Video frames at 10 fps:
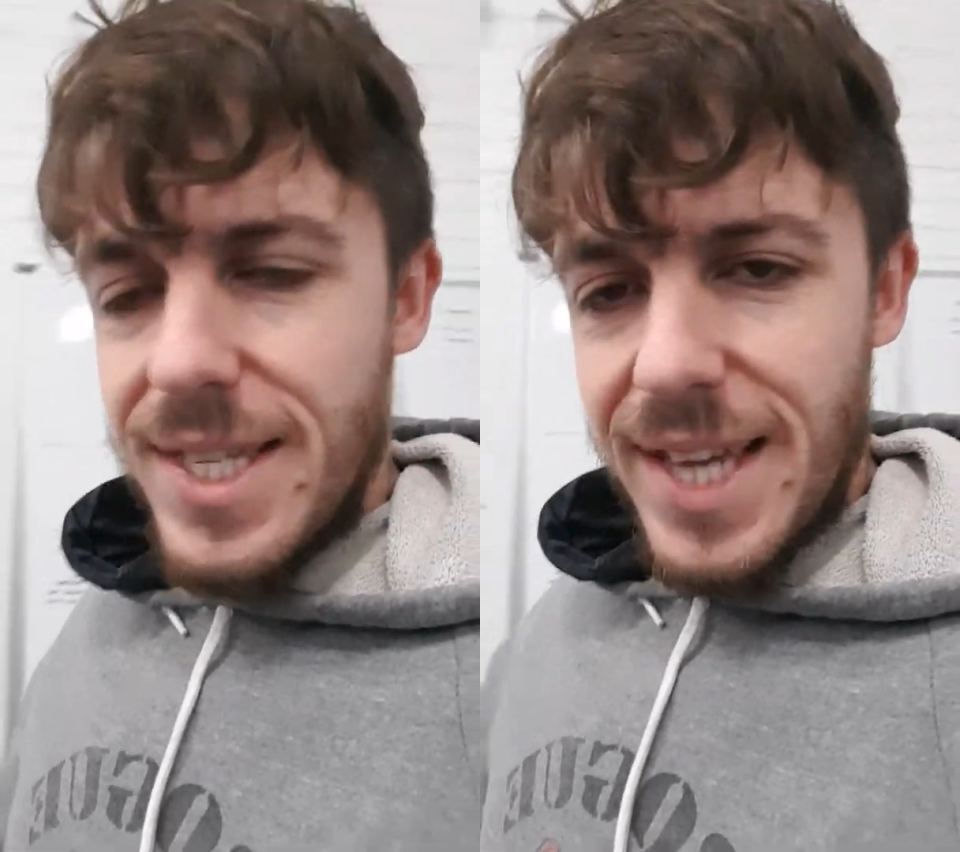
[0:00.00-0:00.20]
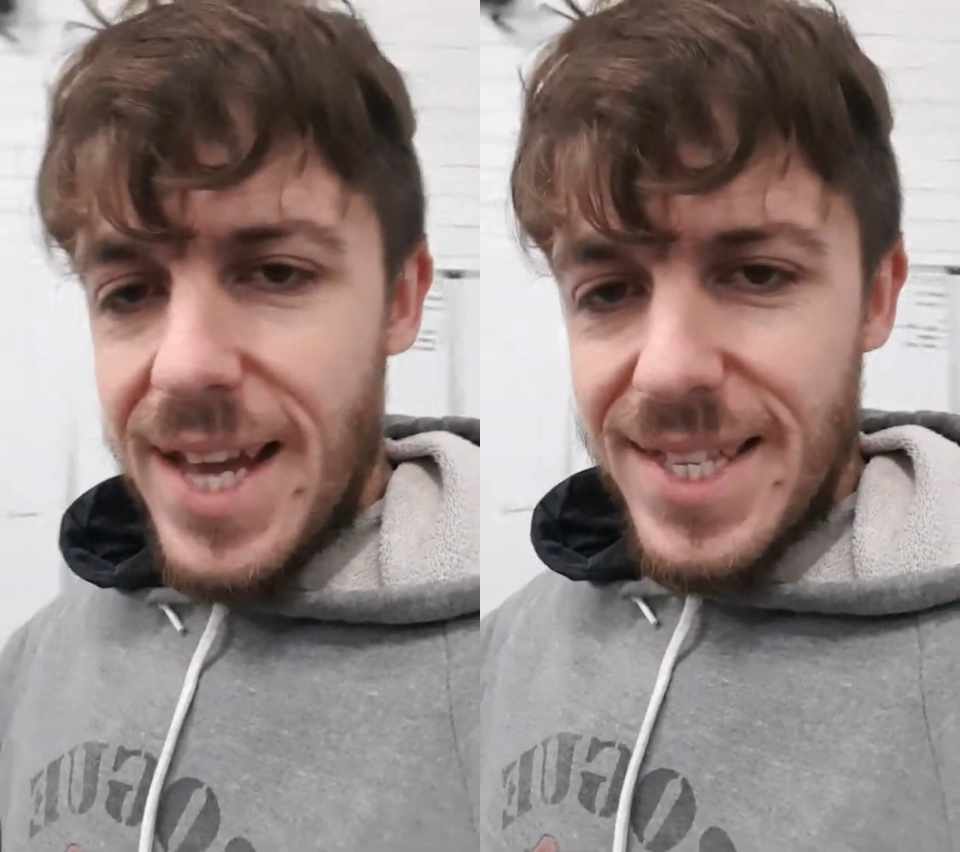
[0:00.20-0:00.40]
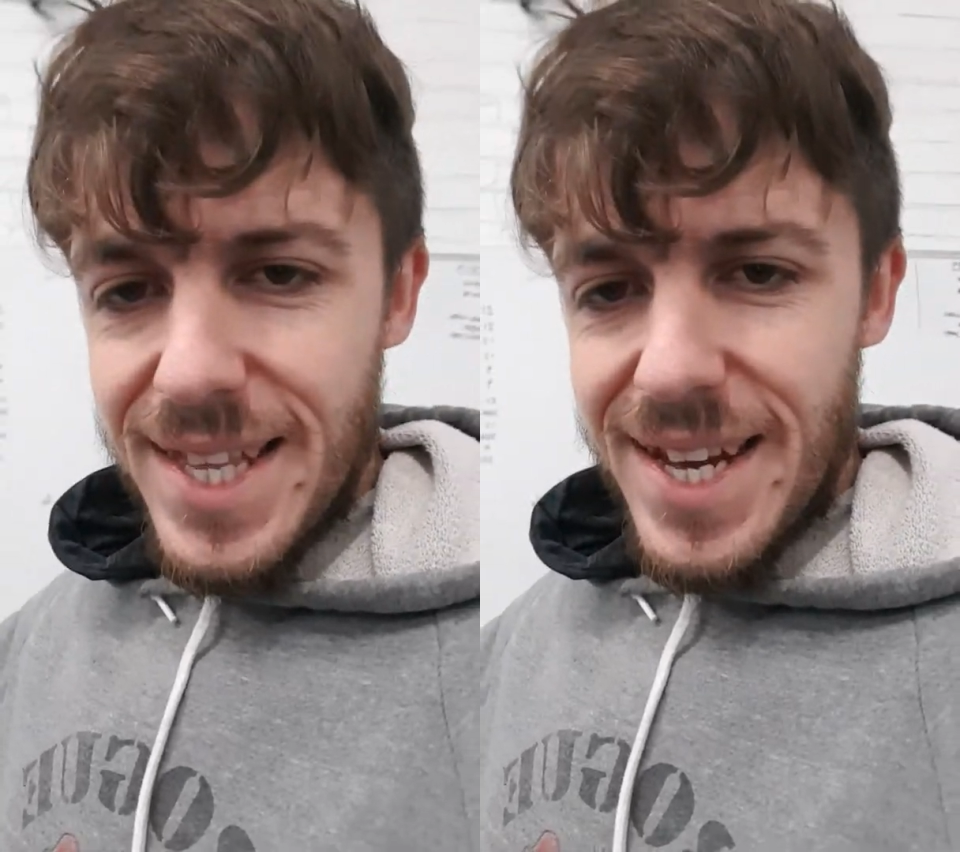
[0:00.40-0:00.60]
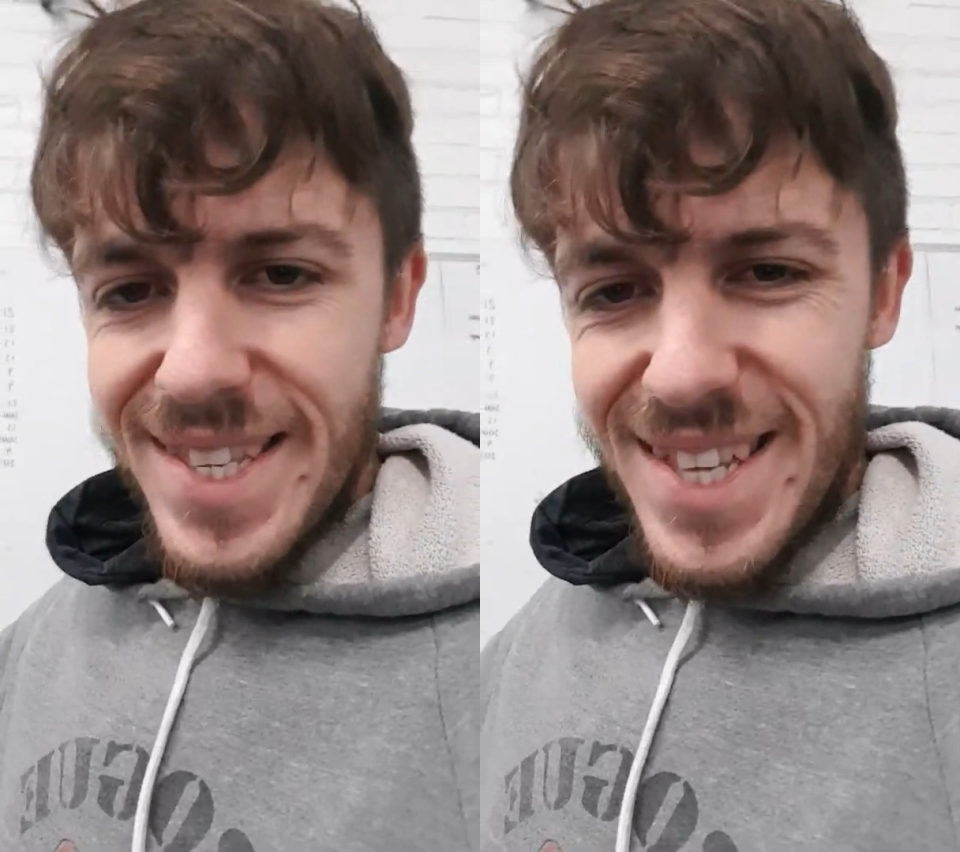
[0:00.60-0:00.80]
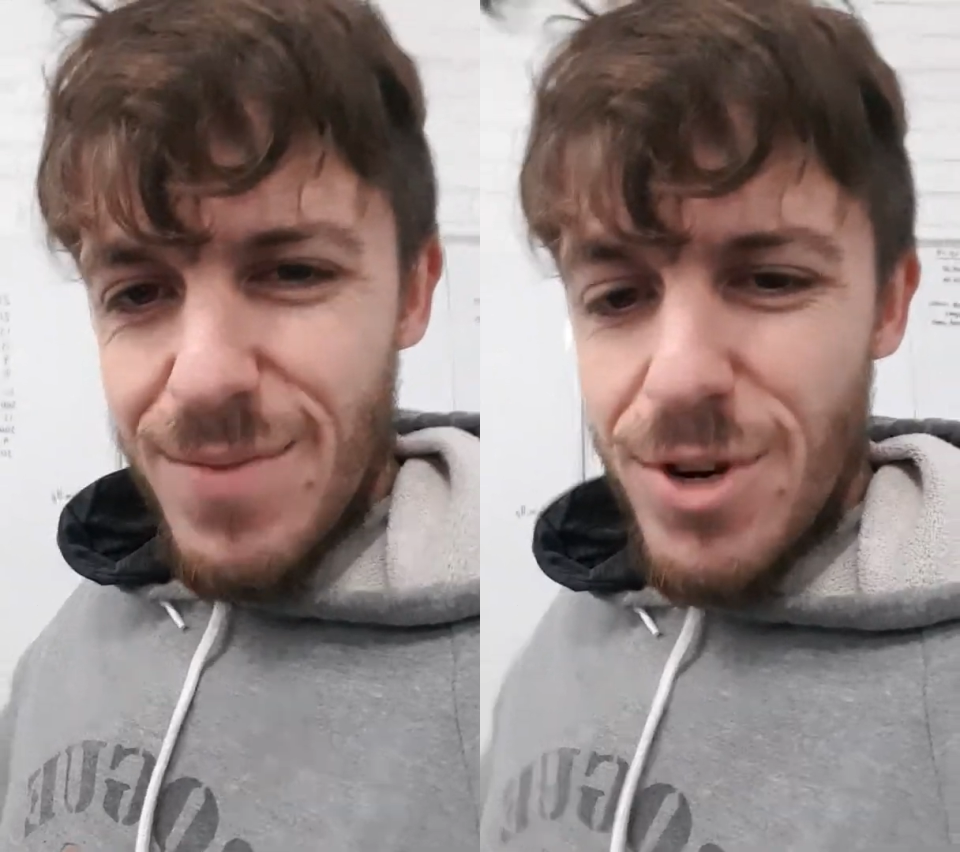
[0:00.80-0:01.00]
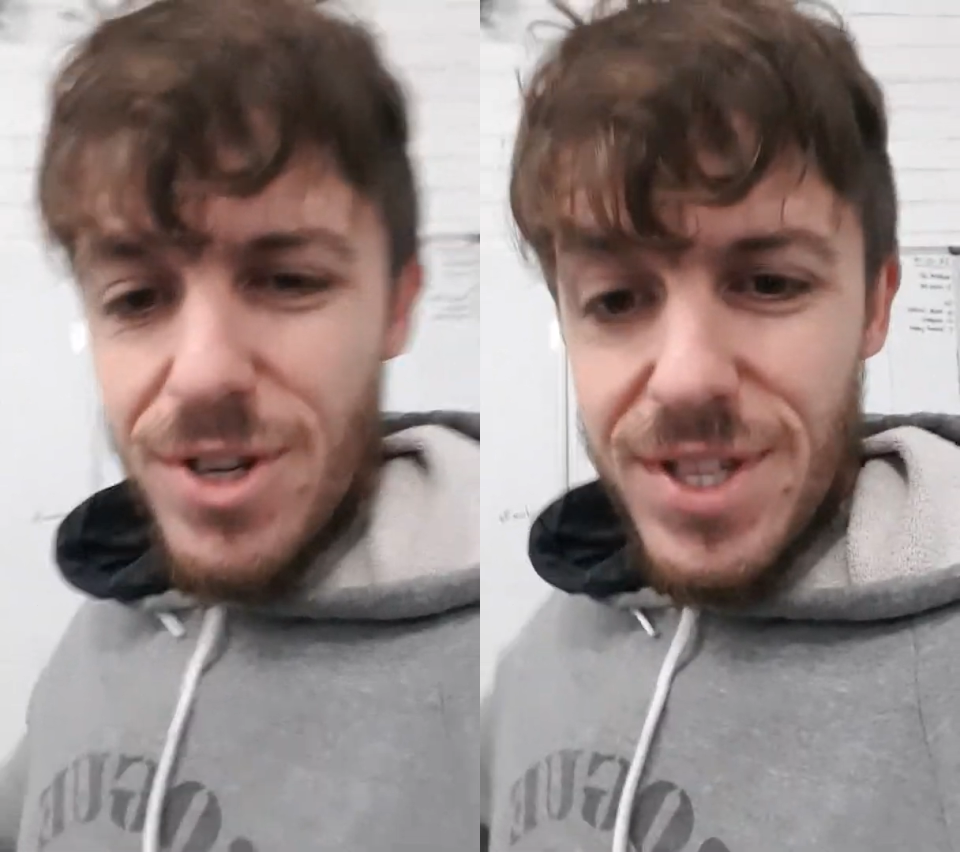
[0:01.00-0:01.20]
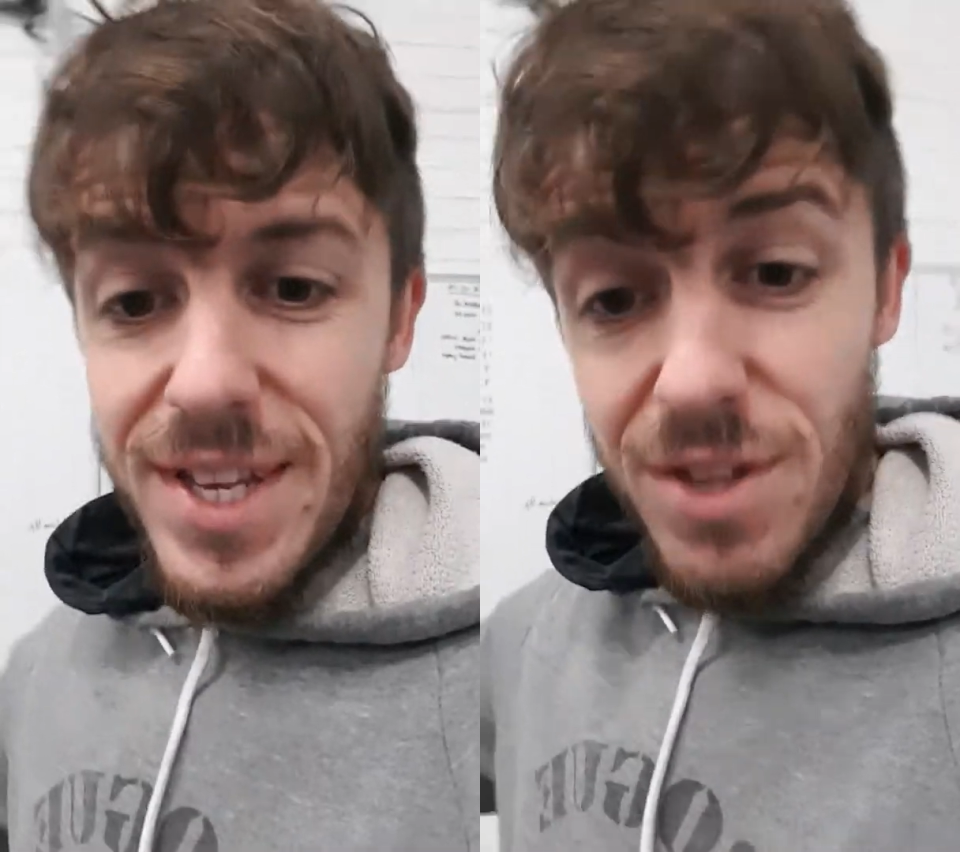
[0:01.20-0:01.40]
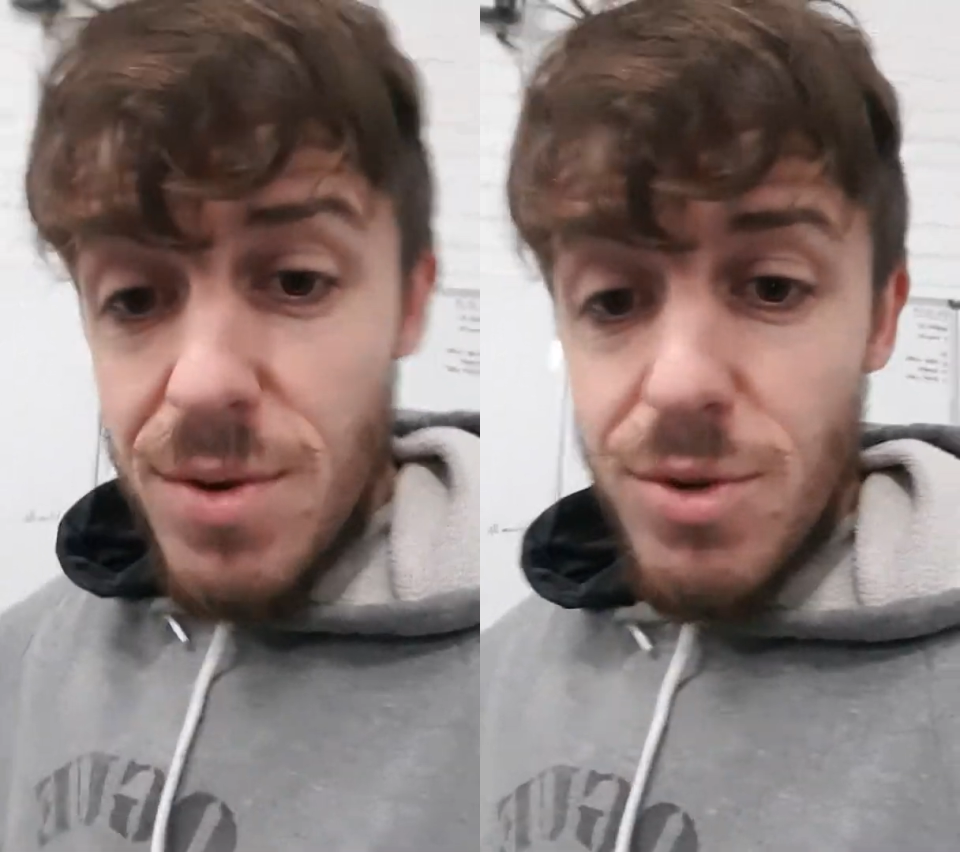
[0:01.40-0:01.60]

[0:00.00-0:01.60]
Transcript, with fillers: get to the handstand walks, then do